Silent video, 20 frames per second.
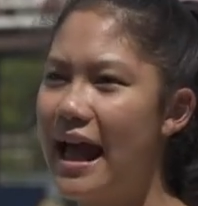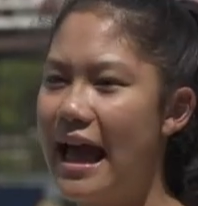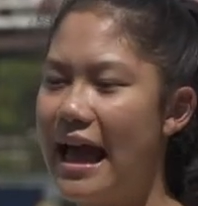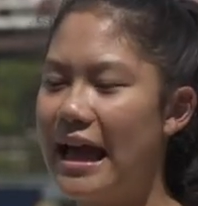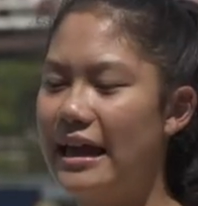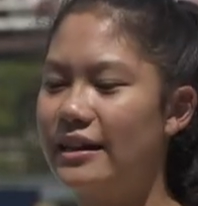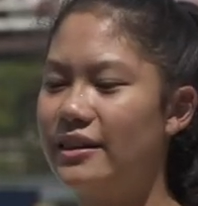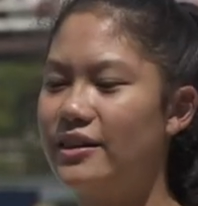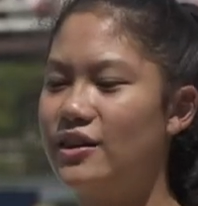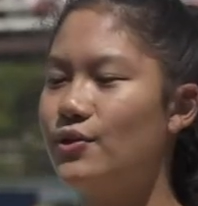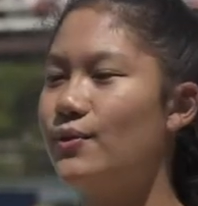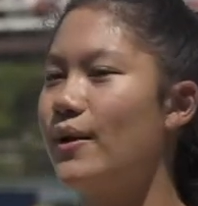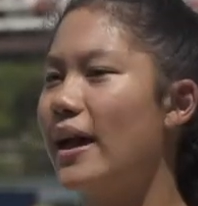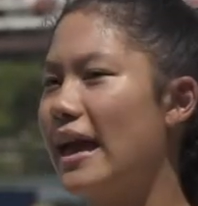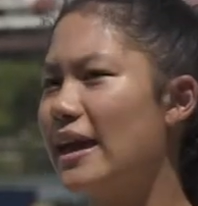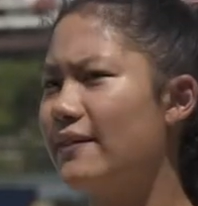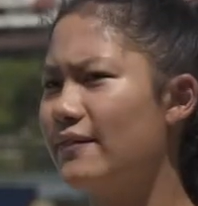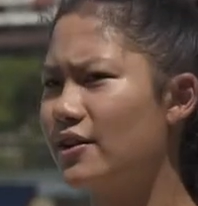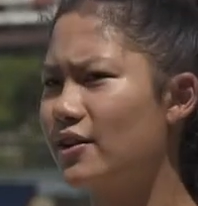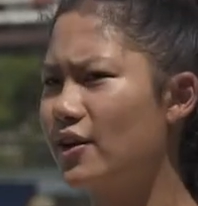And New
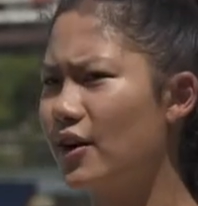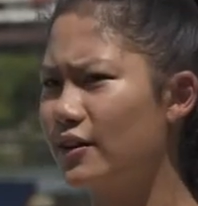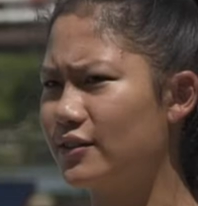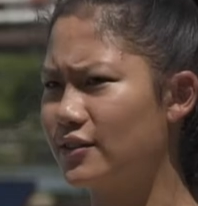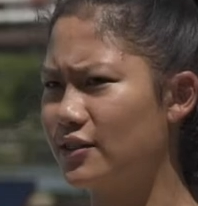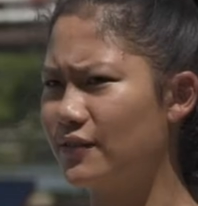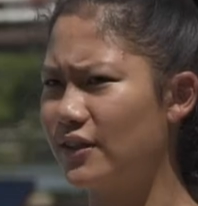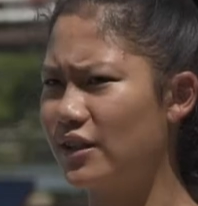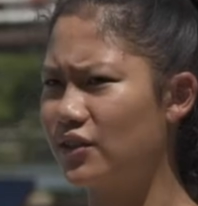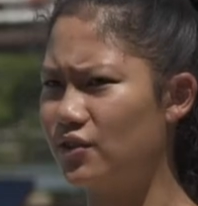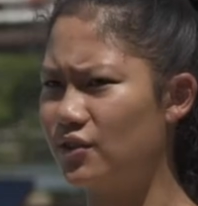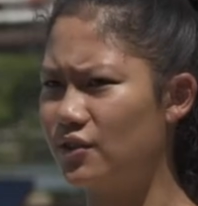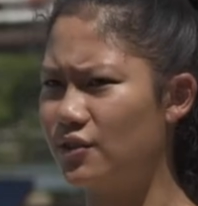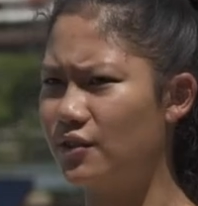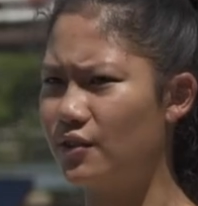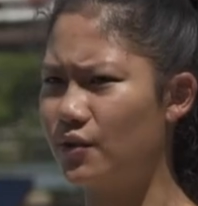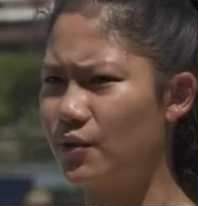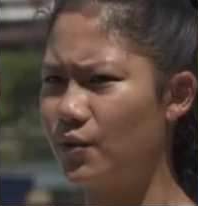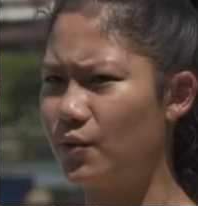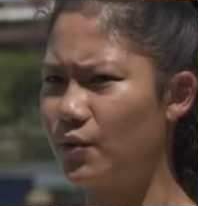Heaven
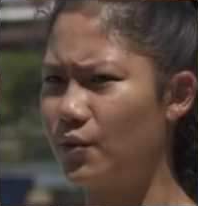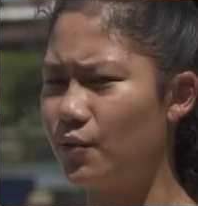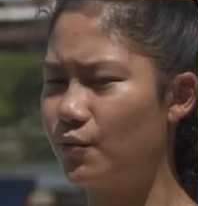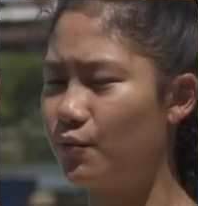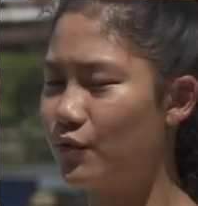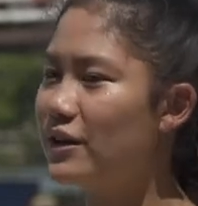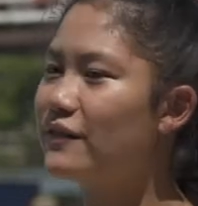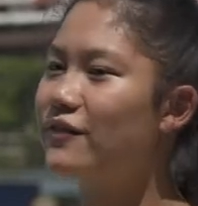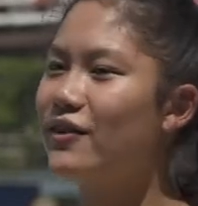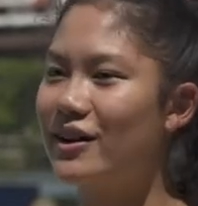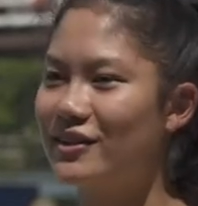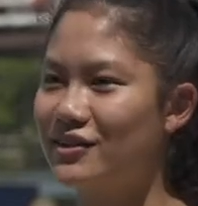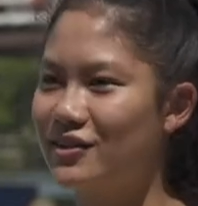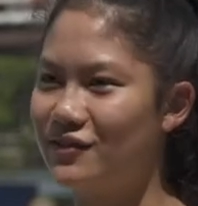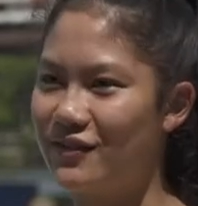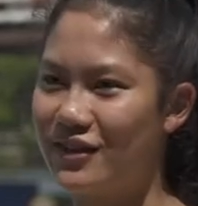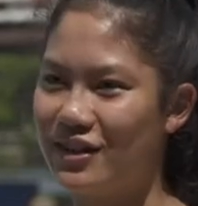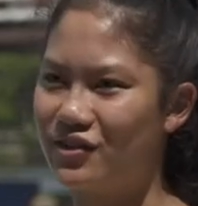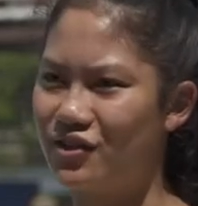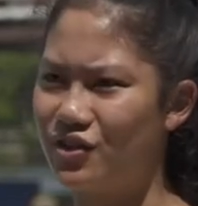Conservation Reef
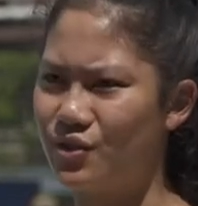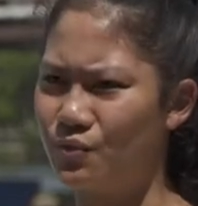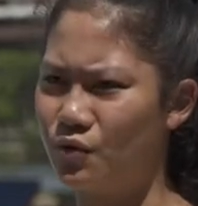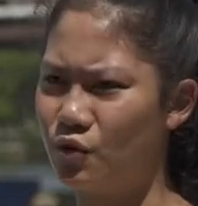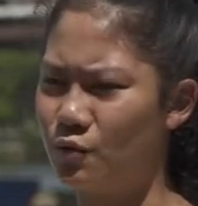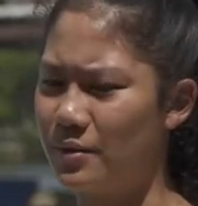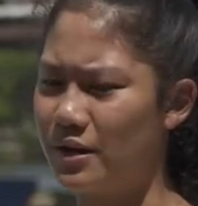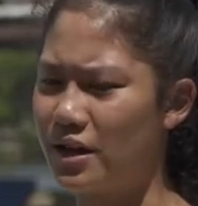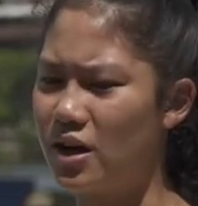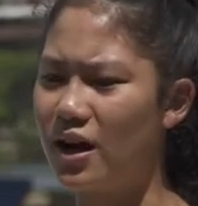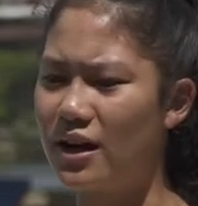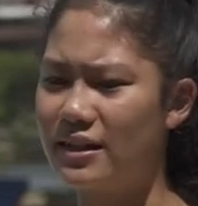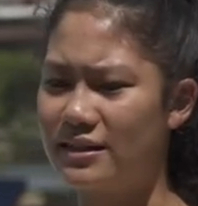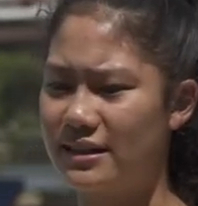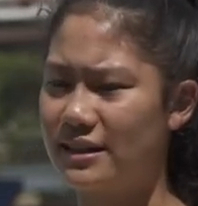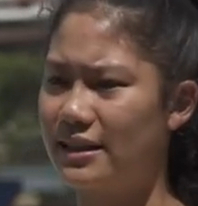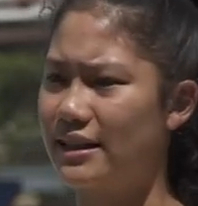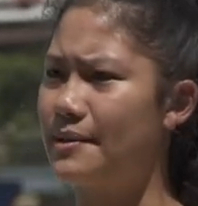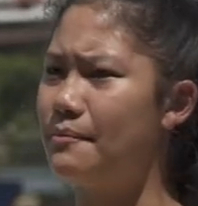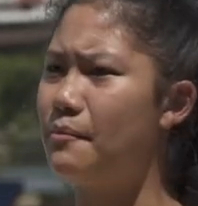Conservation will be
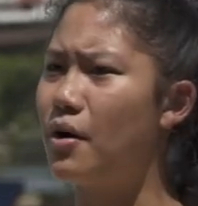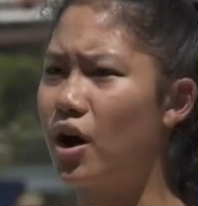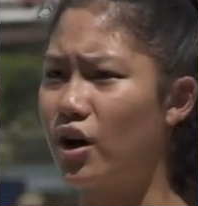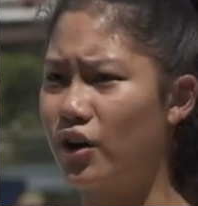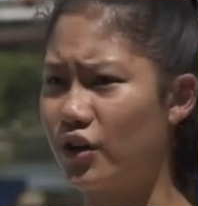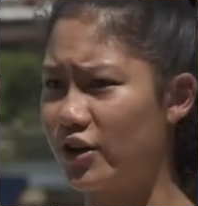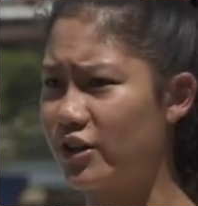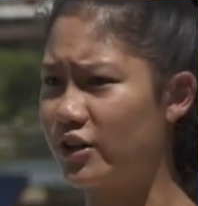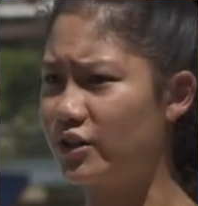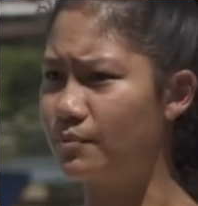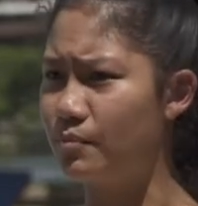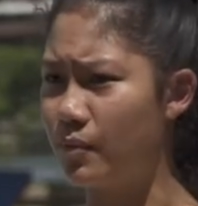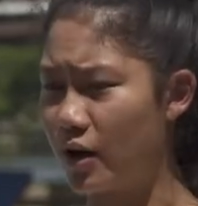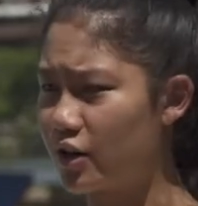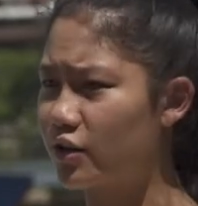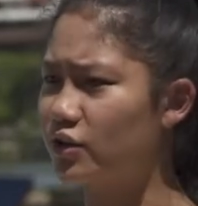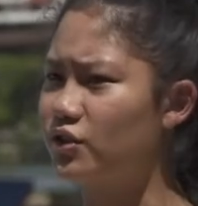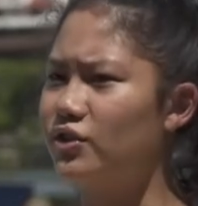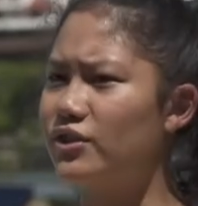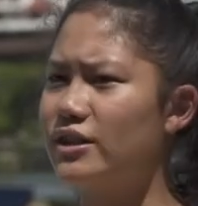constantly monitor
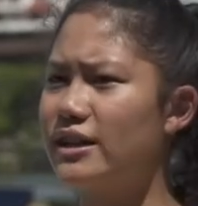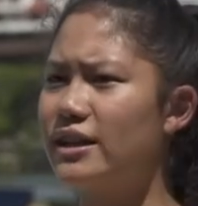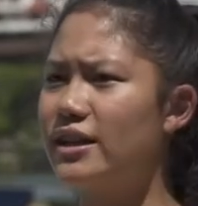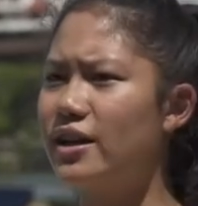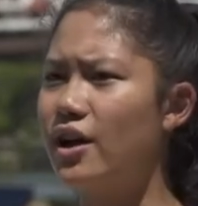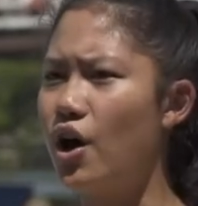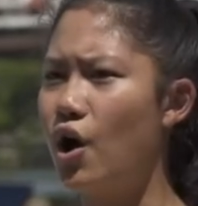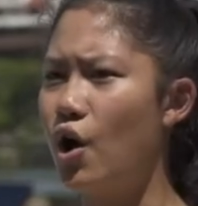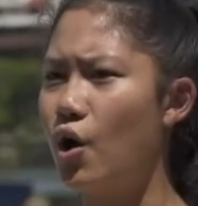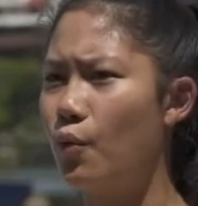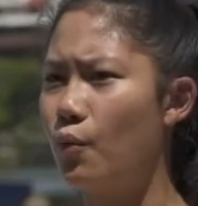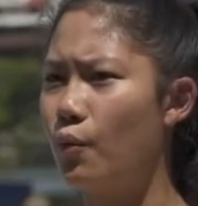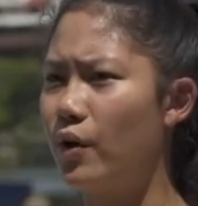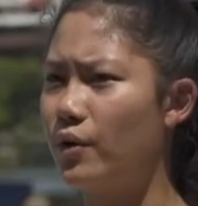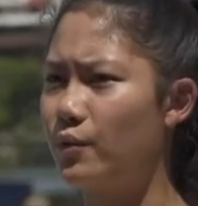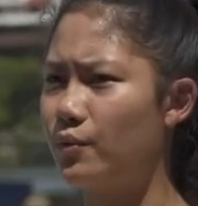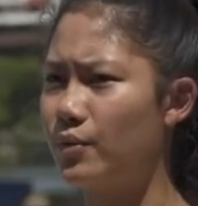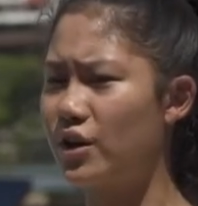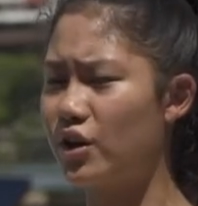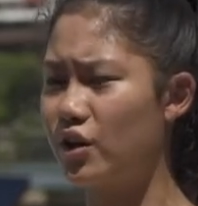monitoring
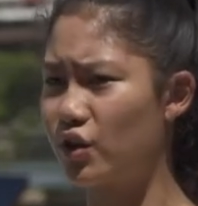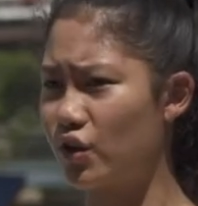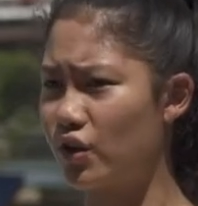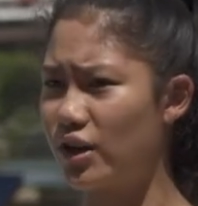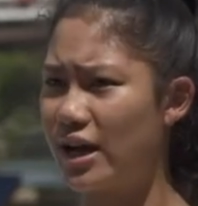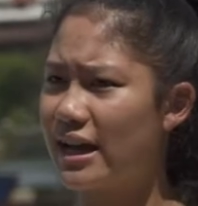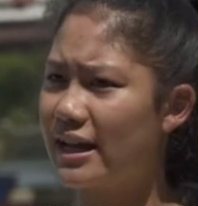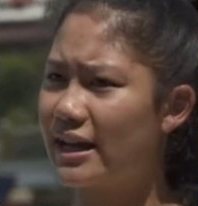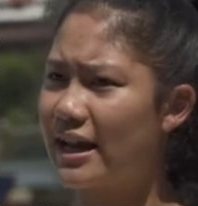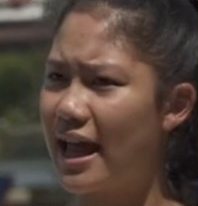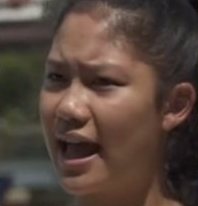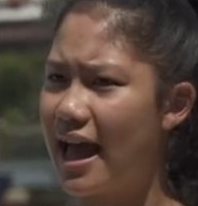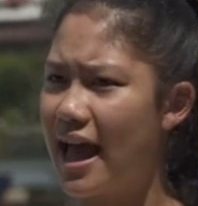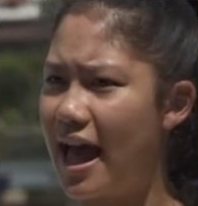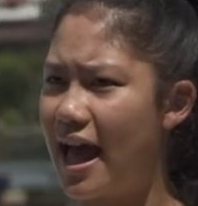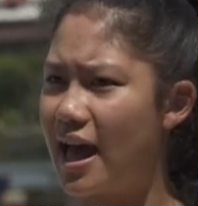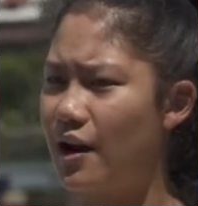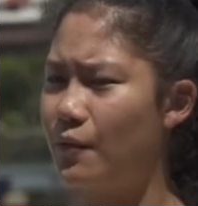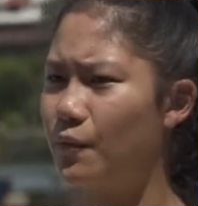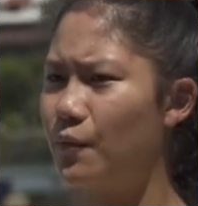what we create
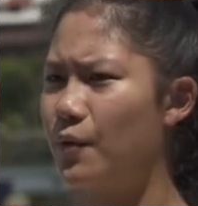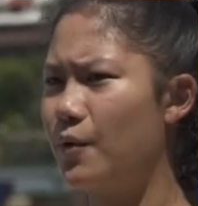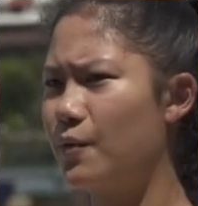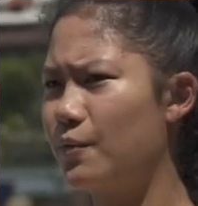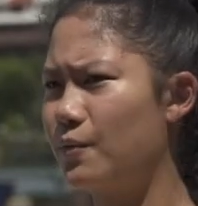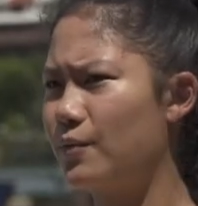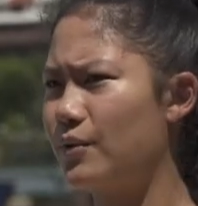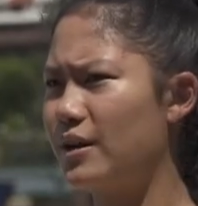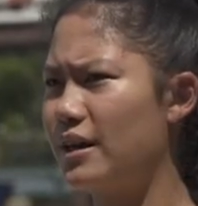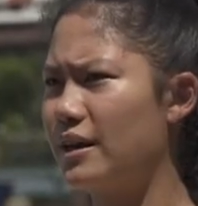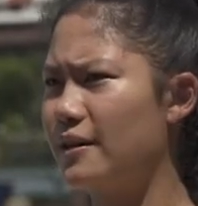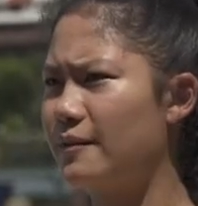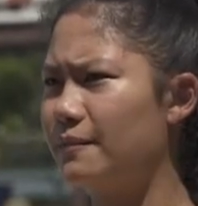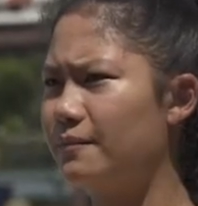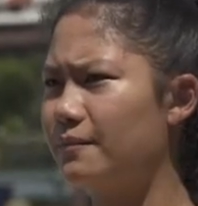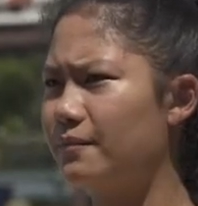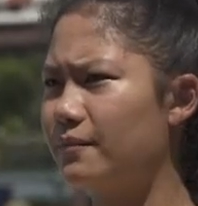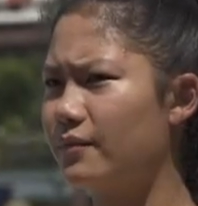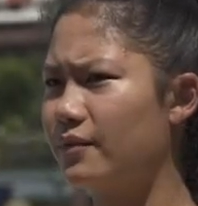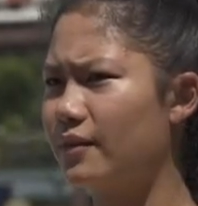and what we
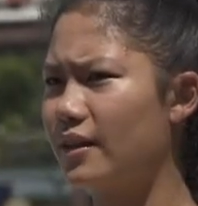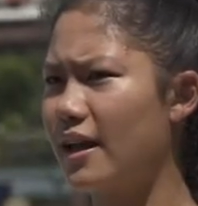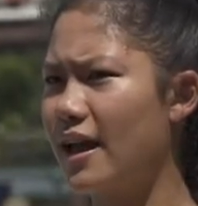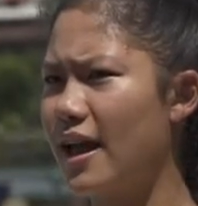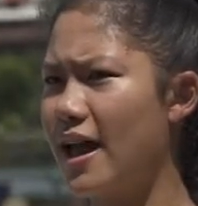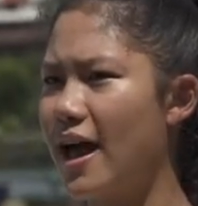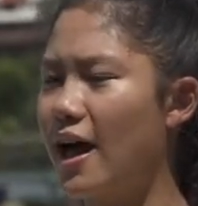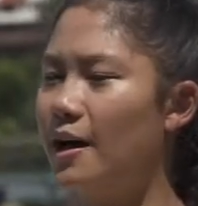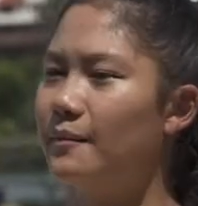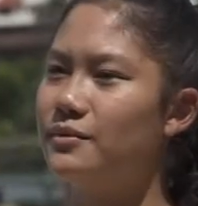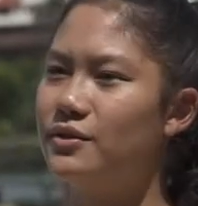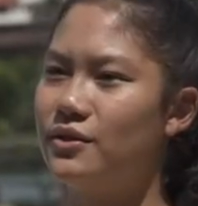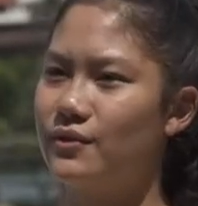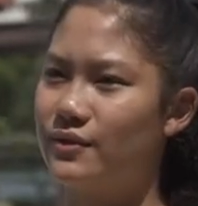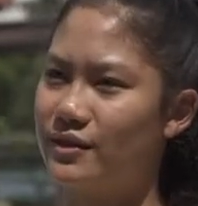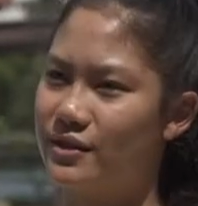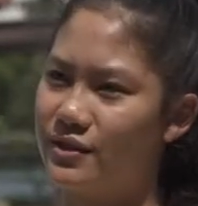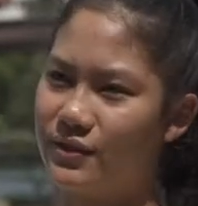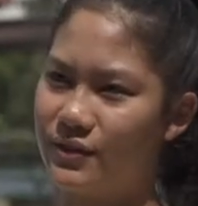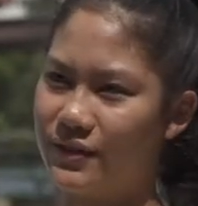help to
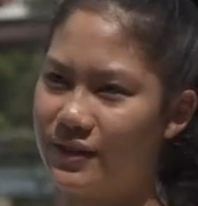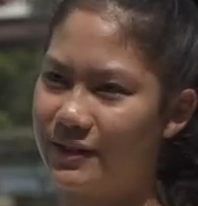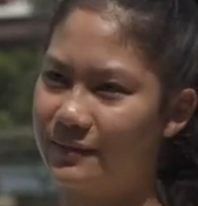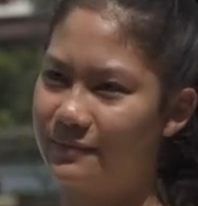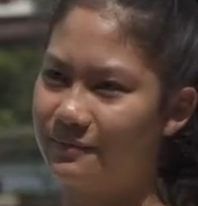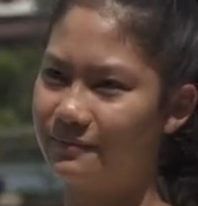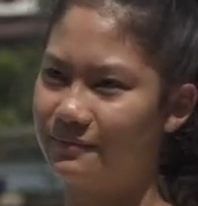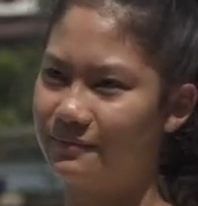restore.